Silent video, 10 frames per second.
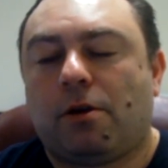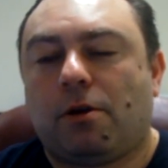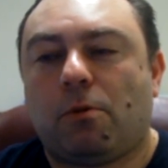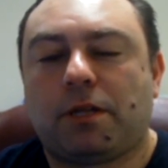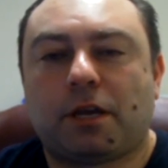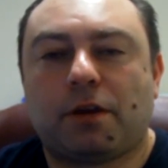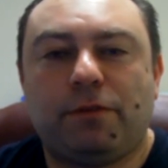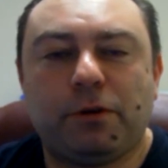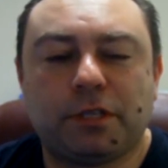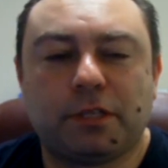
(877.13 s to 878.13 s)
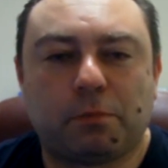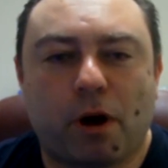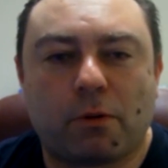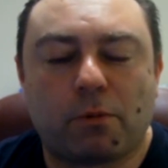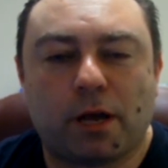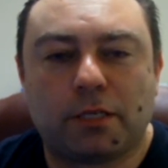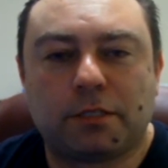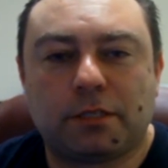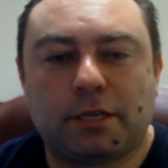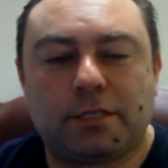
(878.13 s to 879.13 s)
what the confusing part
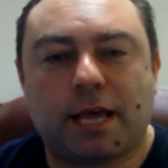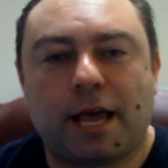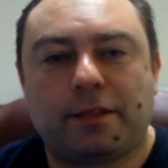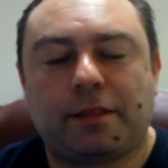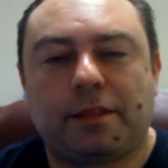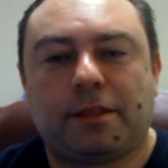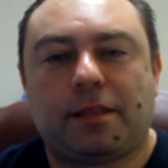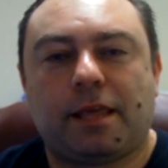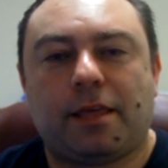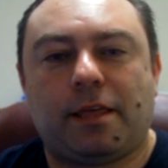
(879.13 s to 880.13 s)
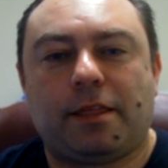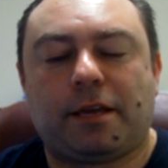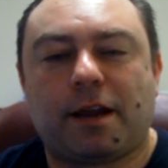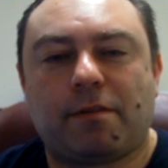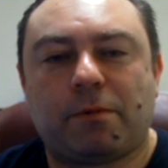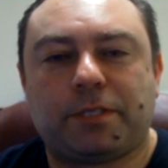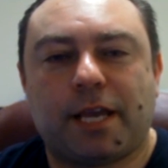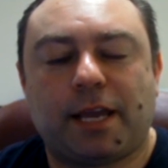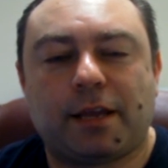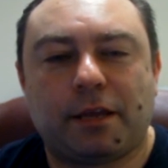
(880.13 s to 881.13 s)
was, is that the government was
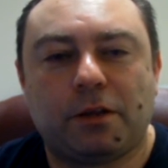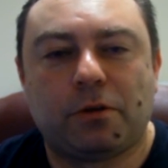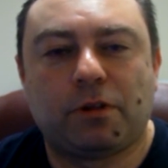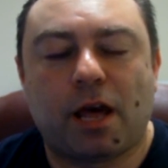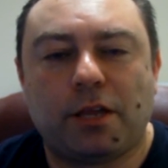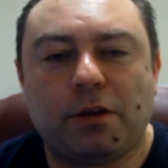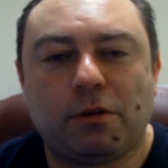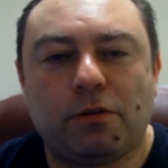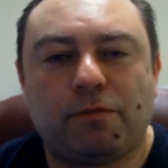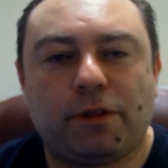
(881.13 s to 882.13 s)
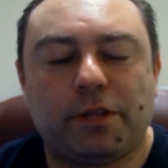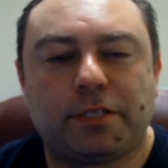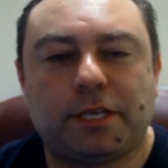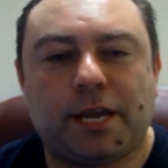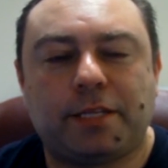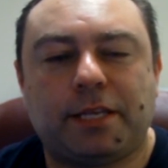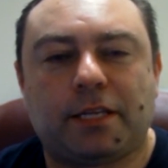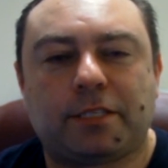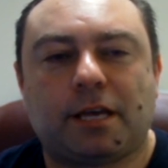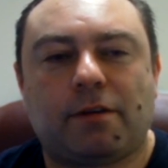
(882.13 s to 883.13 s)
saying, you fill this
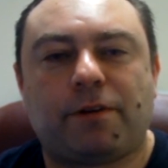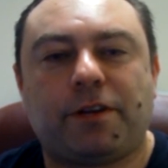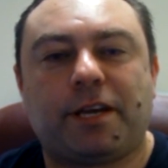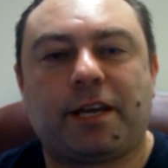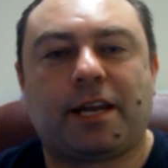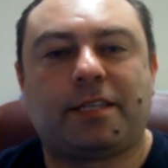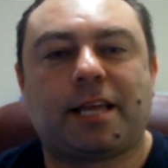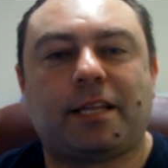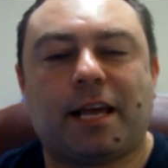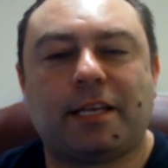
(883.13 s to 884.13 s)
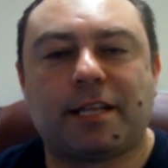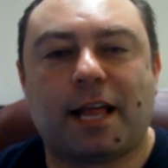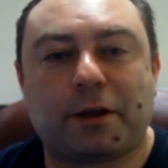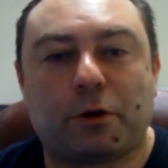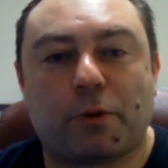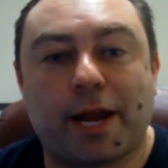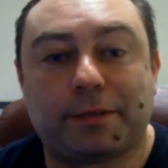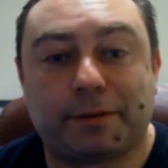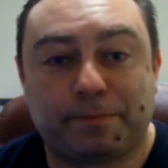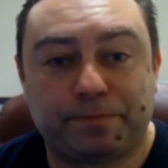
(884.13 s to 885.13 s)
EIDL stuff and you're going to get a $10,000 grant.
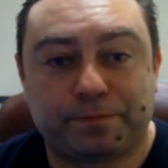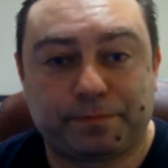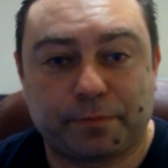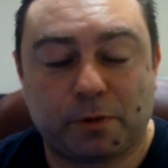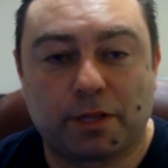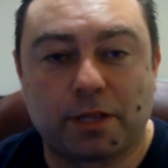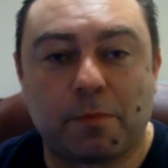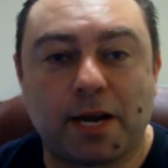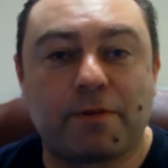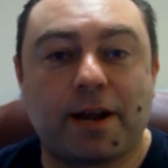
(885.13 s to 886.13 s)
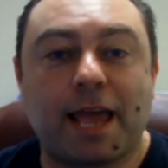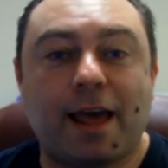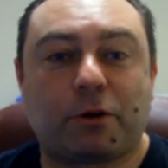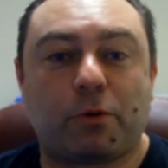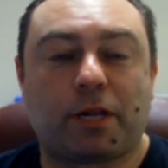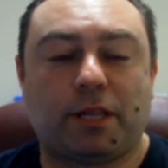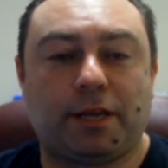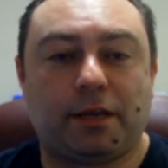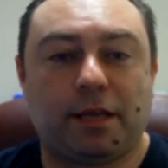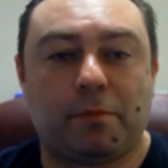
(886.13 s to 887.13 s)
Well, the money ran out
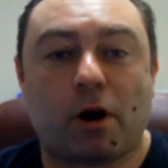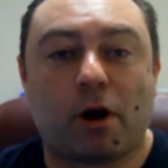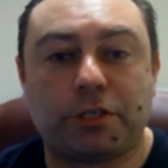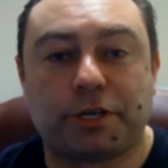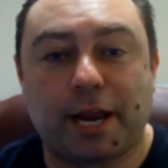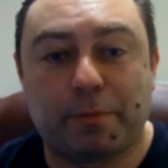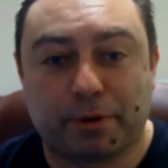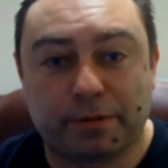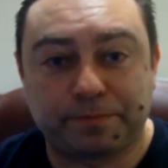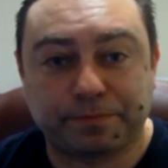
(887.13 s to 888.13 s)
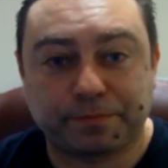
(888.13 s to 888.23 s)
quickly in March and April.